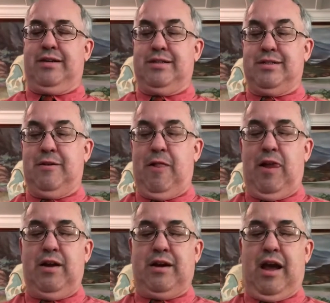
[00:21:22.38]
things,
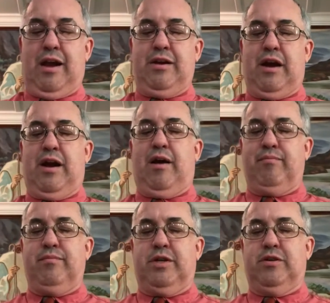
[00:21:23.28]
okay? And
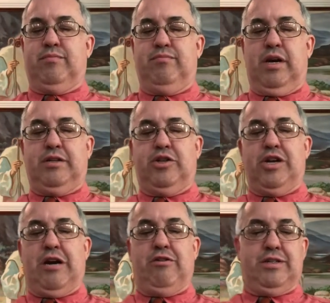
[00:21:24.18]
I'm, it's a
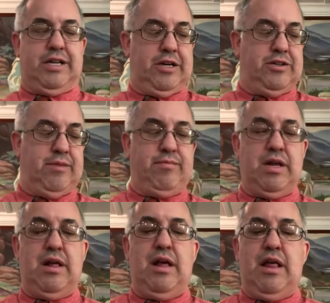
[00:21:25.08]
generalization.
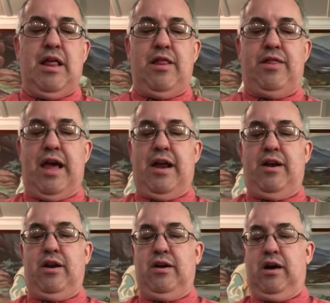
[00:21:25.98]

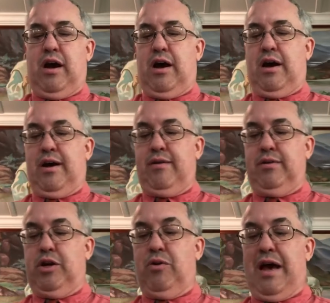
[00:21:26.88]
Then
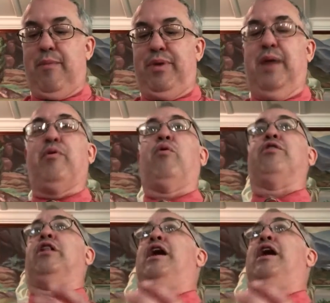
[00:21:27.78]
uh, you have people with